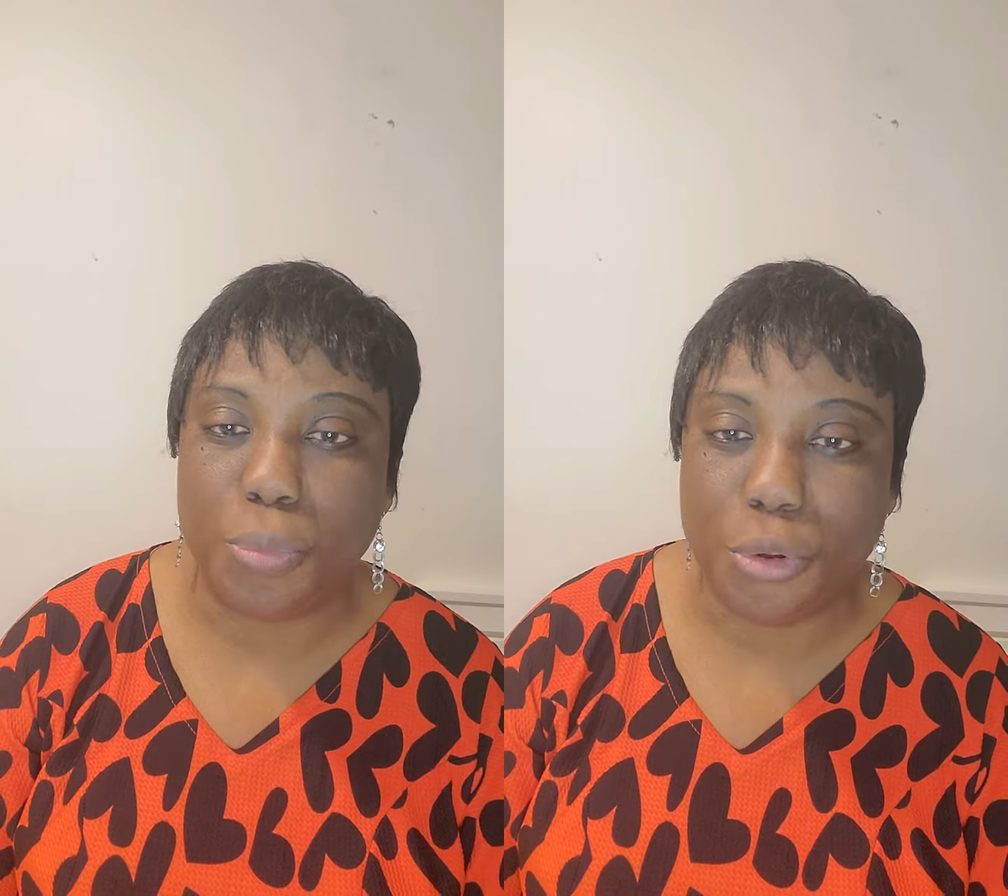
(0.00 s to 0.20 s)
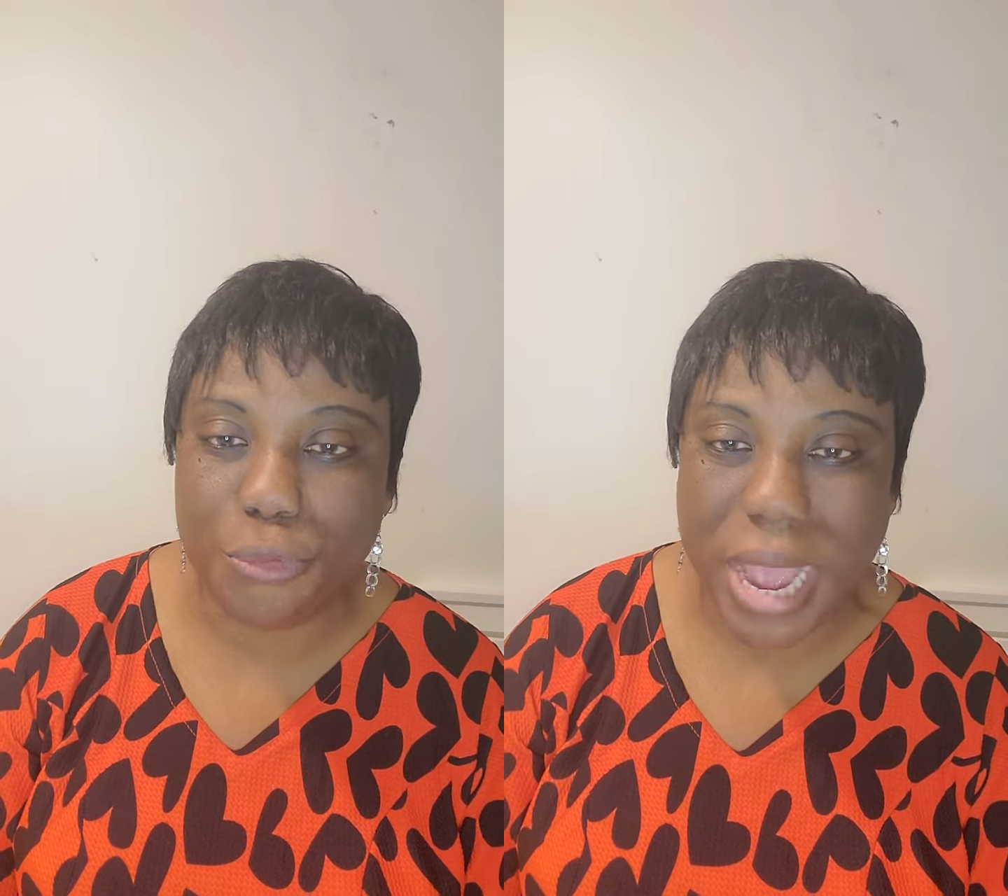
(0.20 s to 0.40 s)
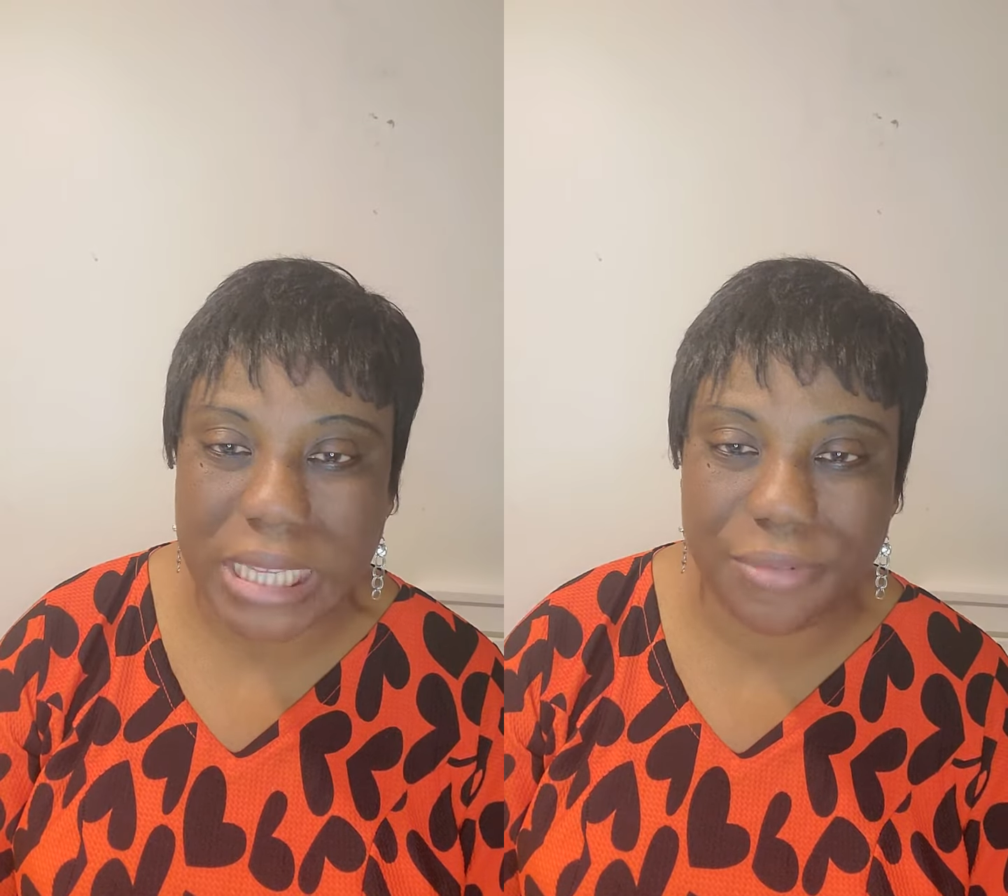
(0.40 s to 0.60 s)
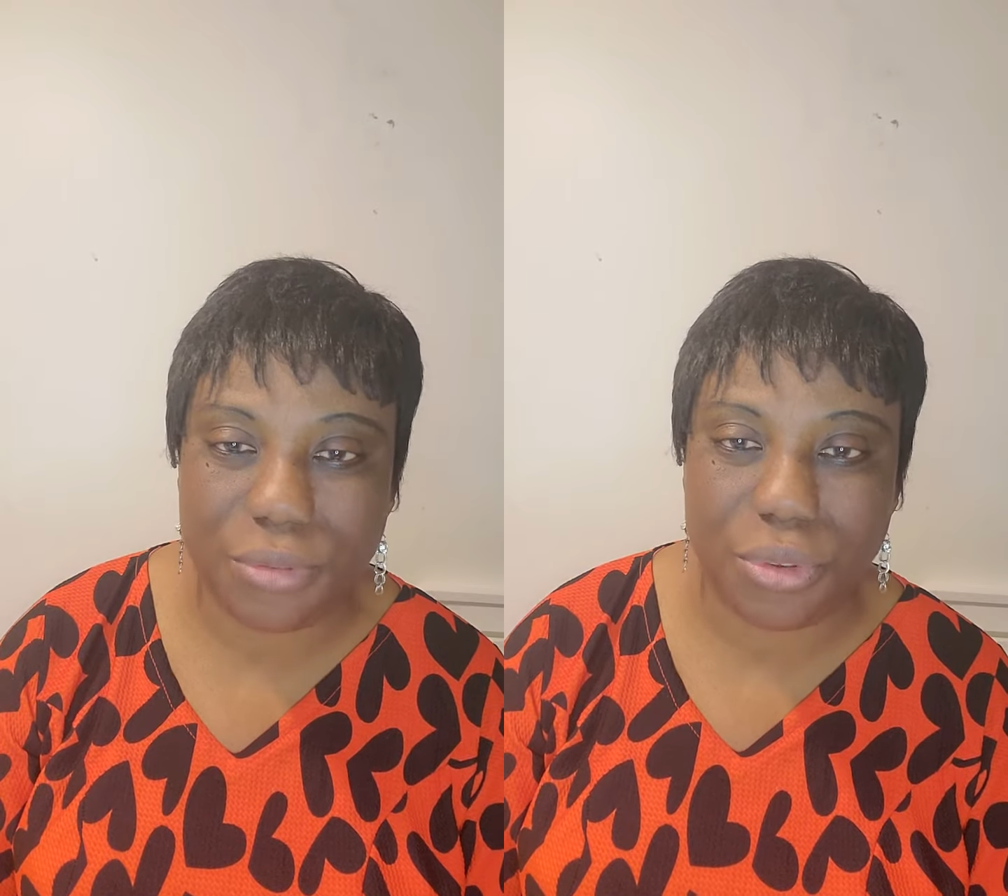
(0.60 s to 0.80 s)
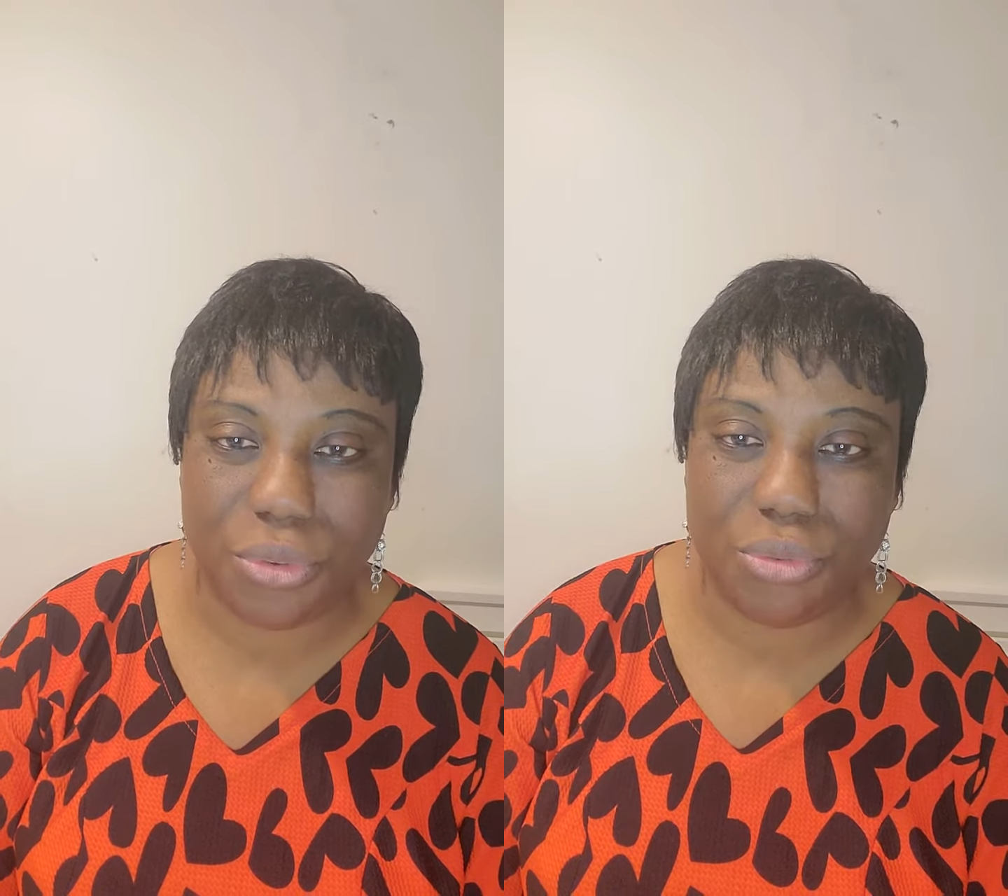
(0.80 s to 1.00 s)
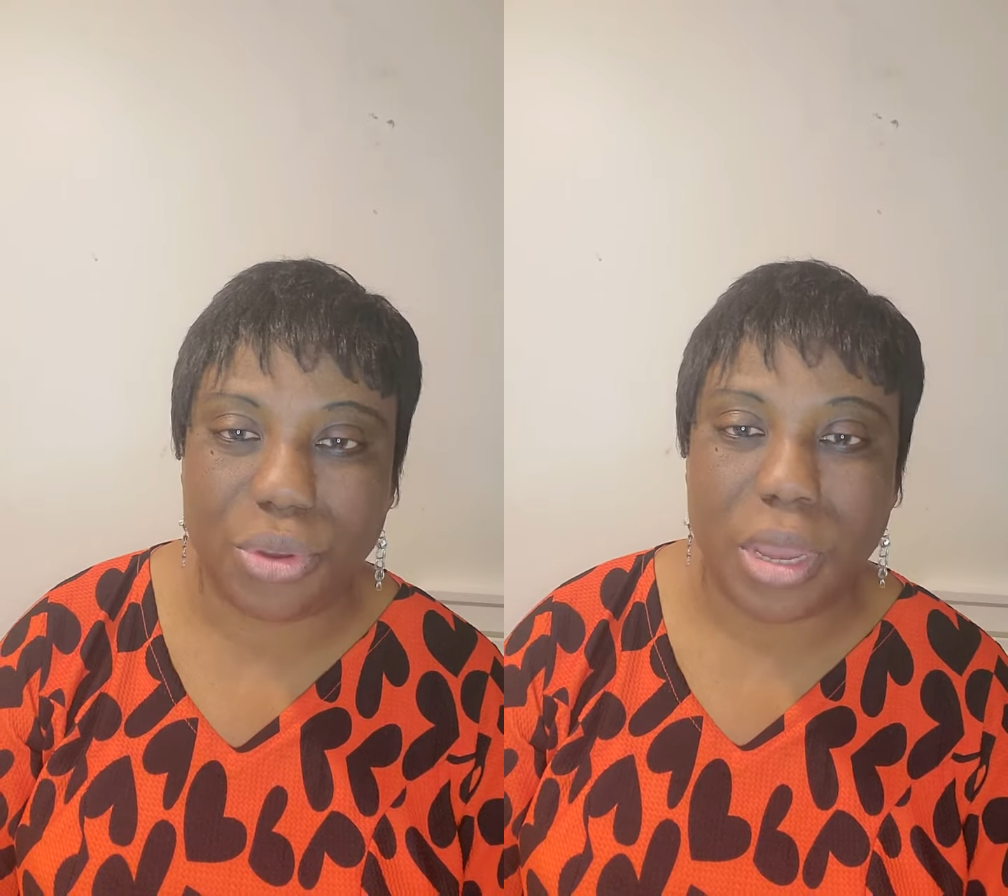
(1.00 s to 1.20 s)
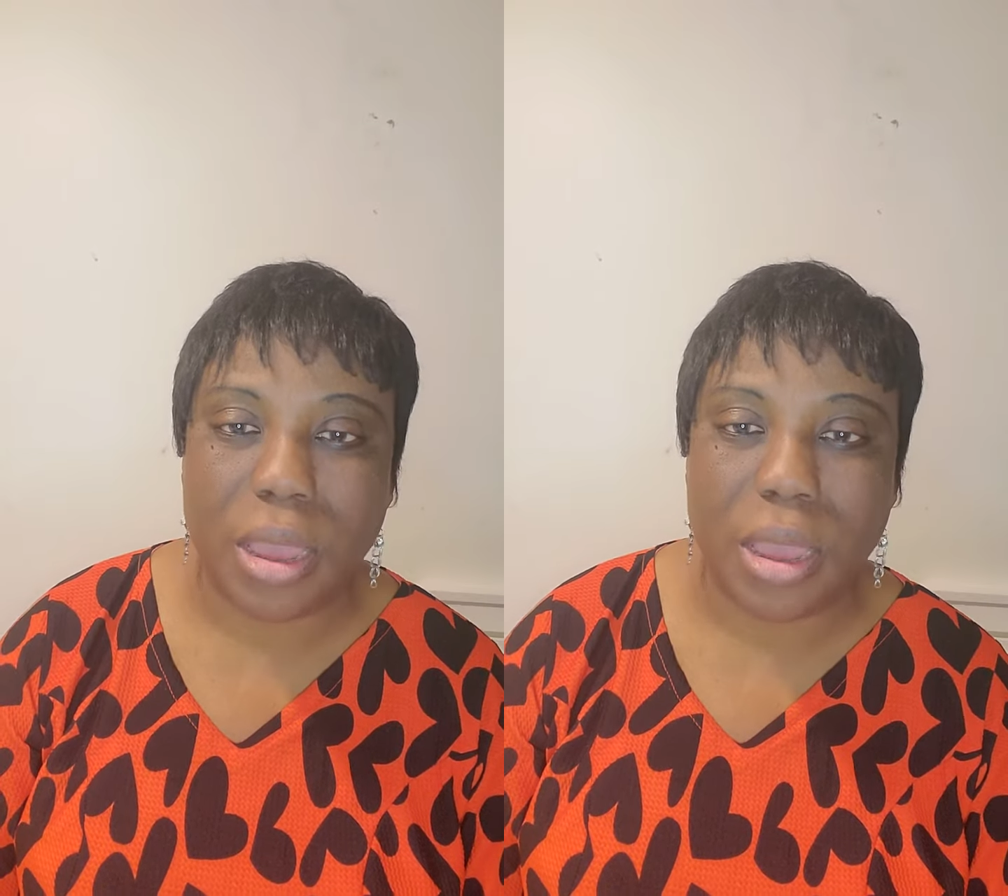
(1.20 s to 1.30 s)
provide for you.